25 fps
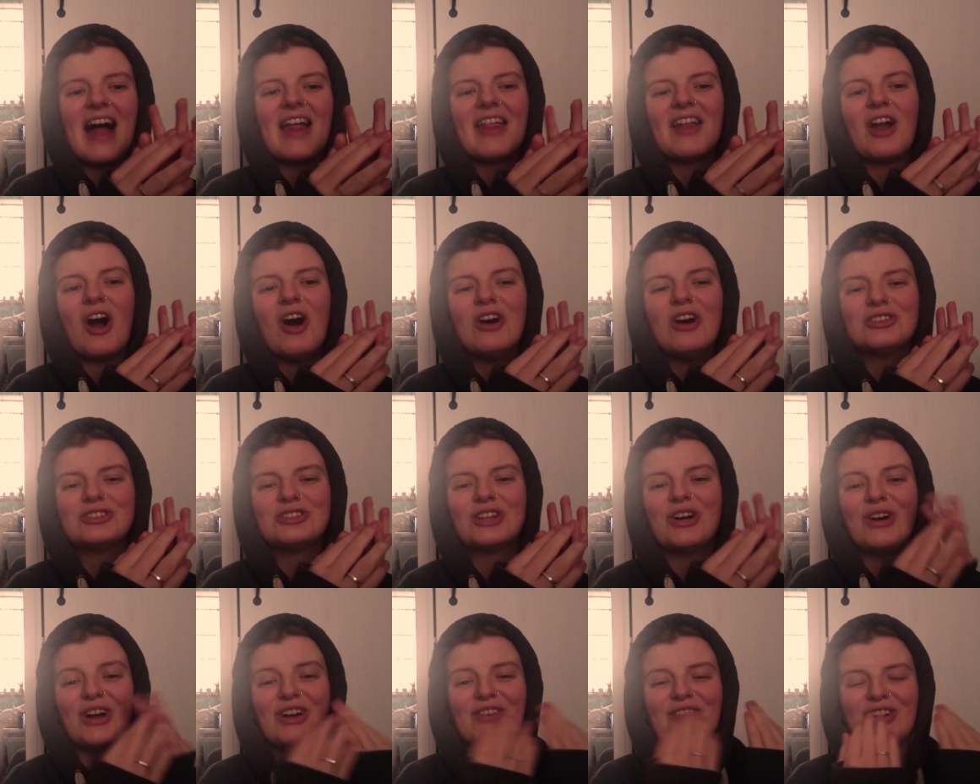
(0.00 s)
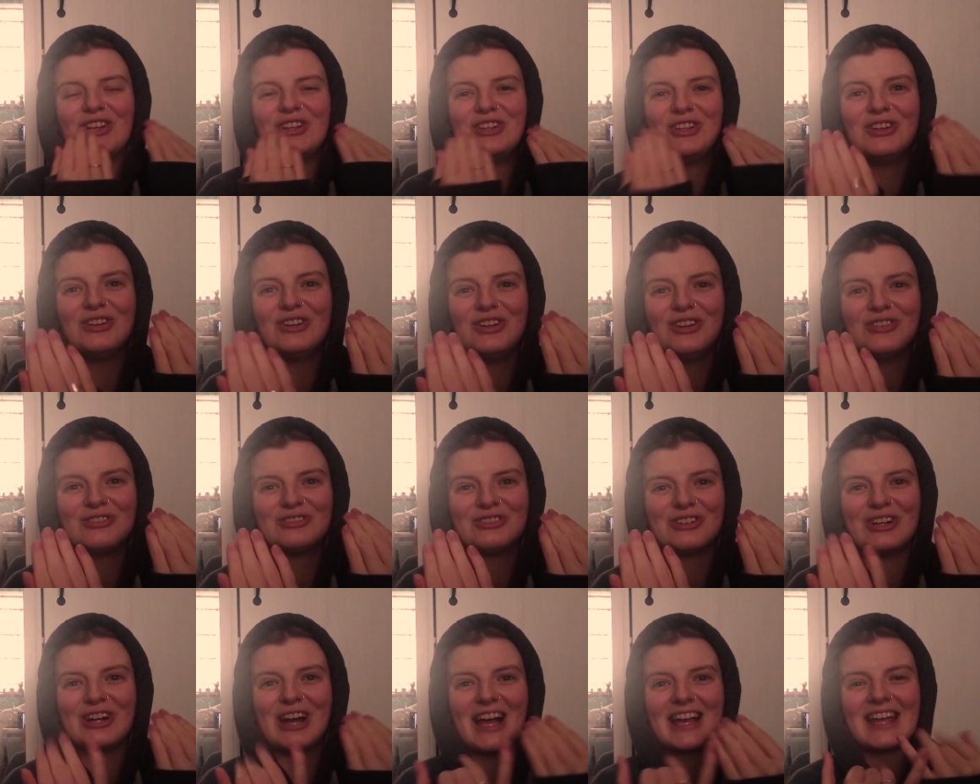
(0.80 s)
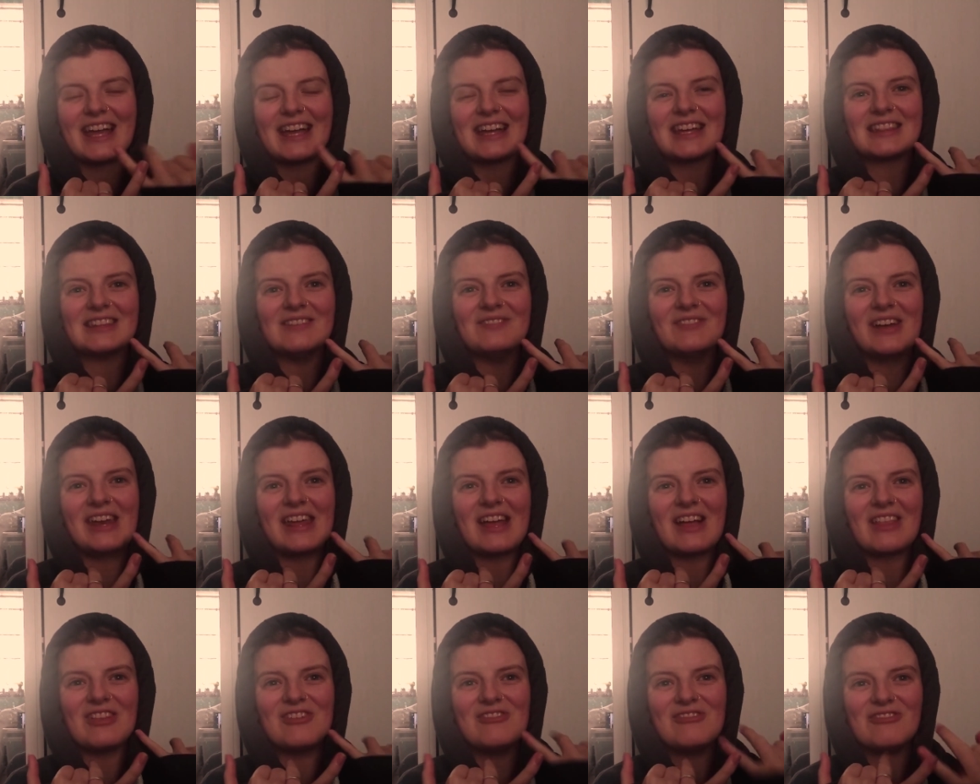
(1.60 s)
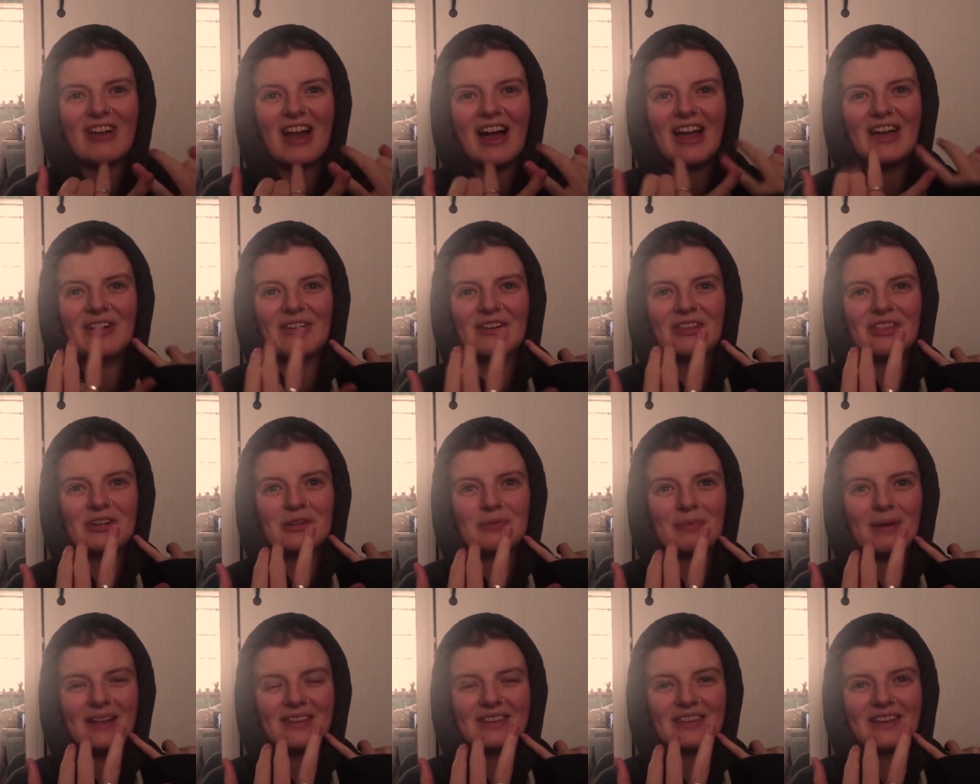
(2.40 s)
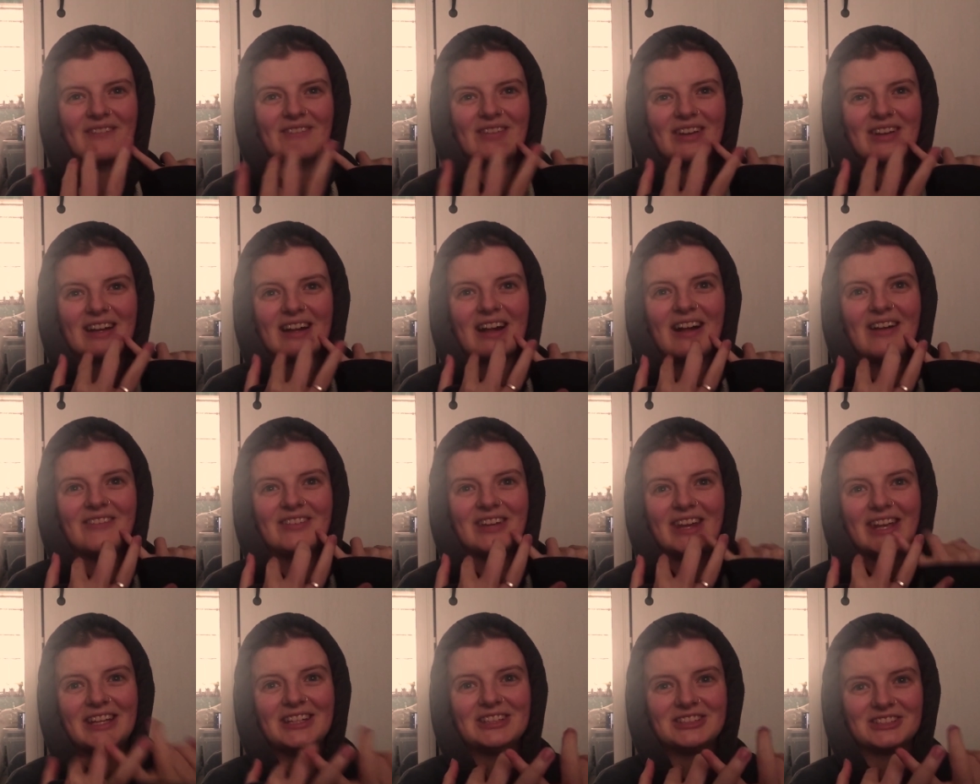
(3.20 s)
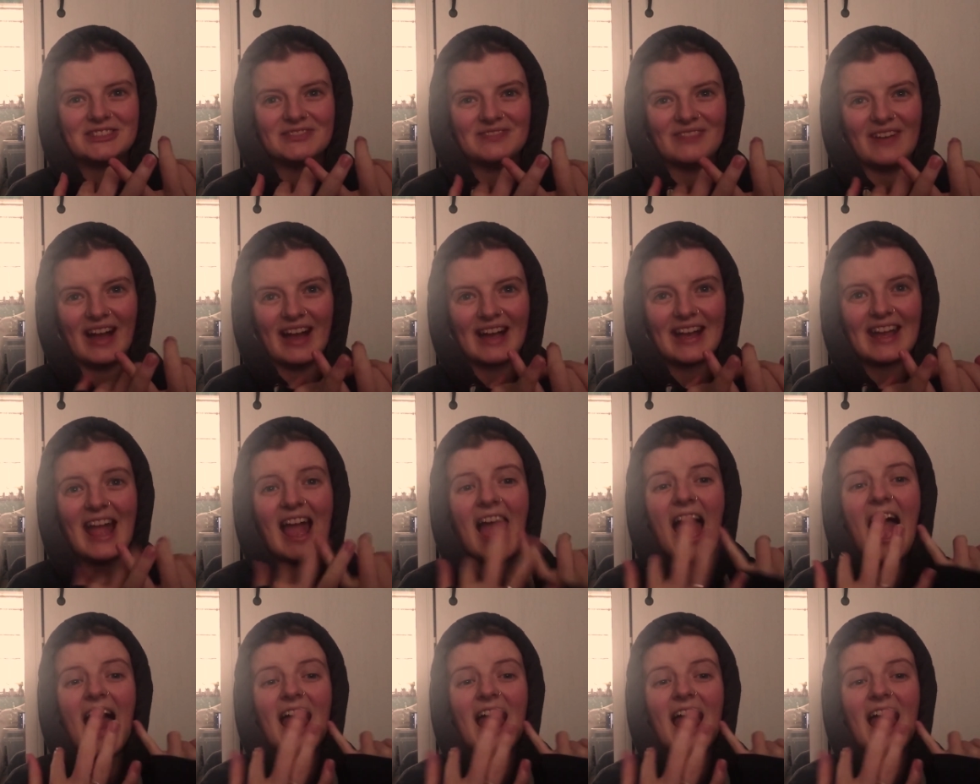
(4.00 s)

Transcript: And also, if I do defer, I can't get the money on the flight or the deposit on my accommodation back.